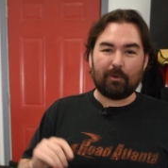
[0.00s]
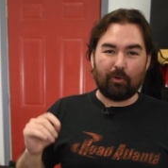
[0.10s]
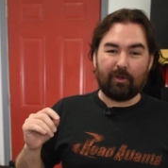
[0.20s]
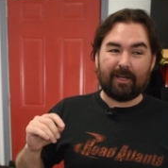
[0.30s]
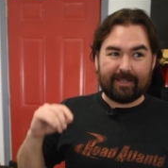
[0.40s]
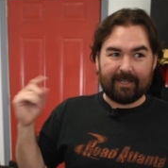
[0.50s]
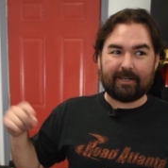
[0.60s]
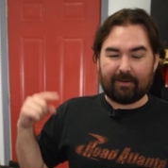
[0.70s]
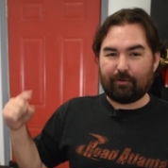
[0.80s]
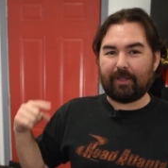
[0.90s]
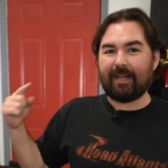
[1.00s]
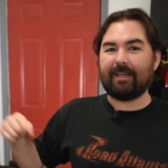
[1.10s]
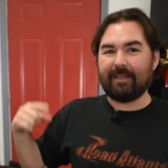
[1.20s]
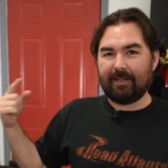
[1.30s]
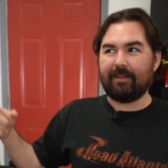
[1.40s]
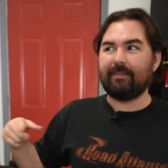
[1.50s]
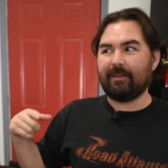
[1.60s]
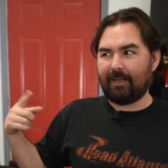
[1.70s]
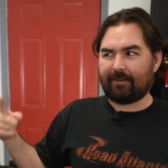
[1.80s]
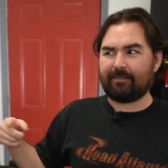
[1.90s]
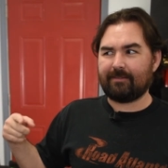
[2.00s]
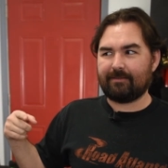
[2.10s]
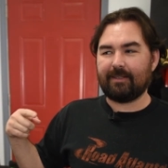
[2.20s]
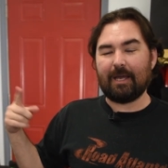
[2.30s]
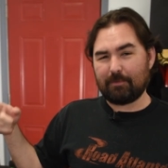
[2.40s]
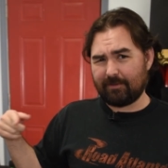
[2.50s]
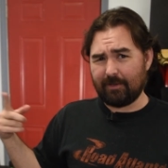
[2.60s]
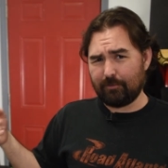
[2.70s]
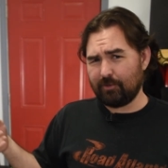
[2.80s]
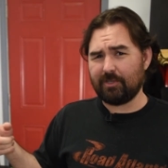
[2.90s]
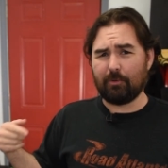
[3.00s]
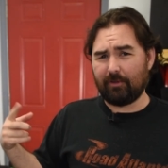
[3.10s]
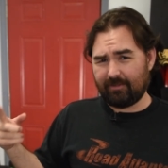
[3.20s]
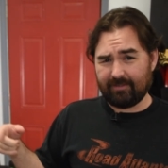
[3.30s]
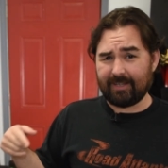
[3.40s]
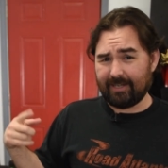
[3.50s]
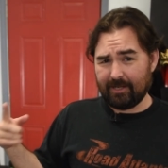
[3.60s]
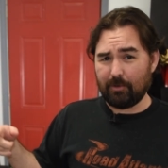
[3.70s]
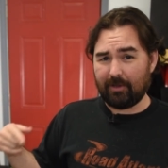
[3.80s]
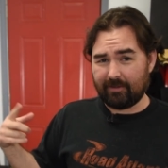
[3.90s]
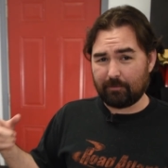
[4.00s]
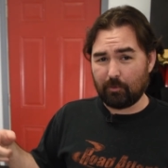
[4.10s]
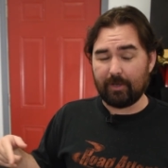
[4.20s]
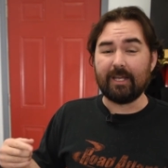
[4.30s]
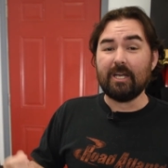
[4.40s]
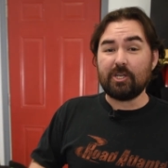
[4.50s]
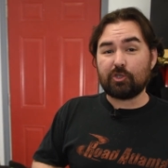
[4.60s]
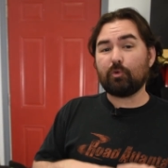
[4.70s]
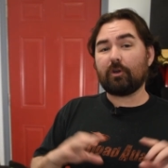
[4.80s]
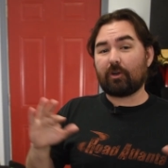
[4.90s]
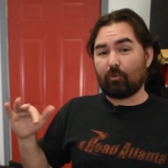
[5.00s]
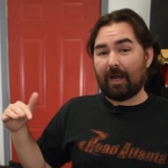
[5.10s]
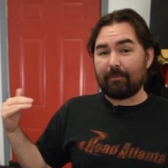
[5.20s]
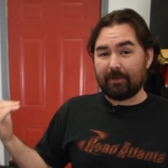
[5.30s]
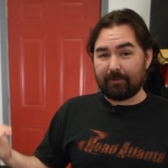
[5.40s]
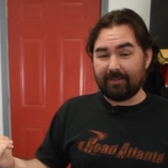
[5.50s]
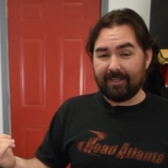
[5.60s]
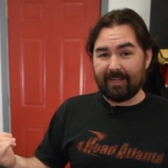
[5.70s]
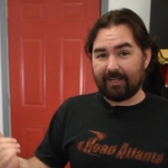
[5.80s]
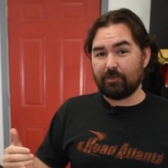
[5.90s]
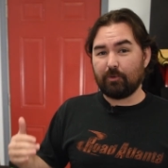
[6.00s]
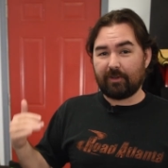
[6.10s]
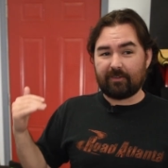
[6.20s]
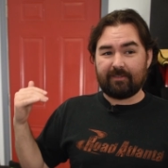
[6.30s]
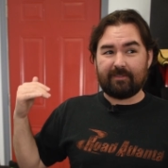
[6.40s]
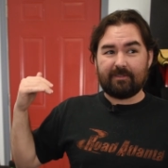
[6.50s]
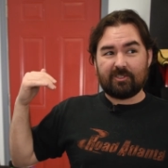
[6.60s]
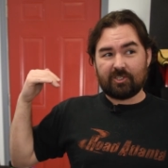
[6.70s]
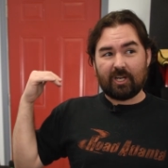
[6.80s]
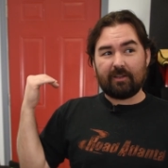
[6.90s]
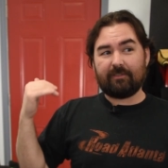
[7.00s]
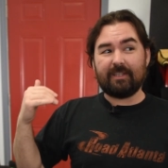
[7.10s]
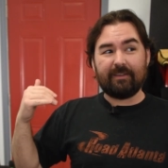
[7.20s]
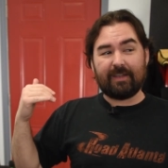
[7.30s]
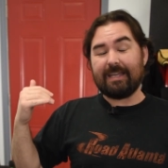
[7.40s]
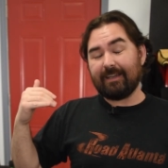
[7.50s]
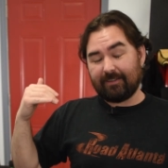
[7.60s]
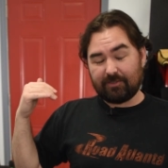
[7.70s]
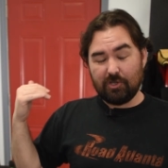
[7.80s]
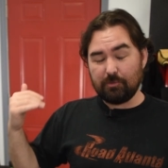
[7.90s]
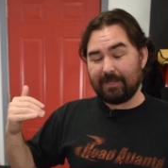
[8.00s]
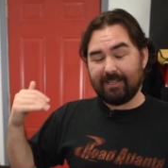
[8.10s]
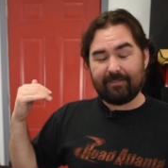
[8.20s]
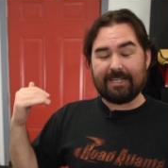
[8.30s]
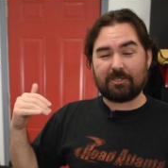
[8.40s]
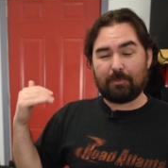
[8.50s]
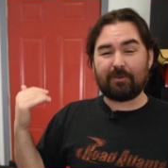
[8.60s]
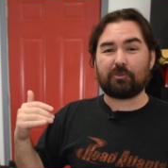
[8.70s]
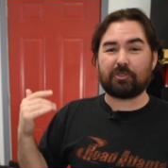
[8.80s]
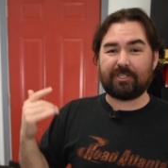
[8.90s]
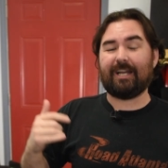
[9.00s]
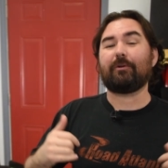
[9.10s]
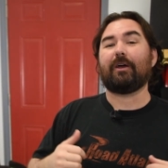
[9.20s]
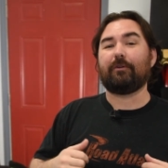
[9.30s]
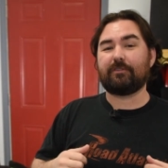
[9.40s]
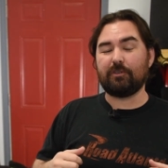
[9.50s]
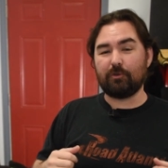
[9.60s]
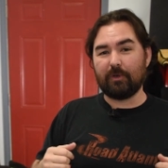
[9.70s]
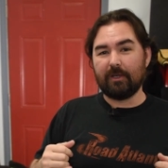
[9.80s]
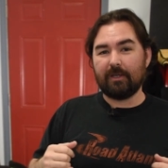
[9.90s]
I will, again, cover that again in the next episode. You see where this is kind of going at this point. So we're going to wrap it up today. I do want to give a, uh, excuse me, give a special shout out to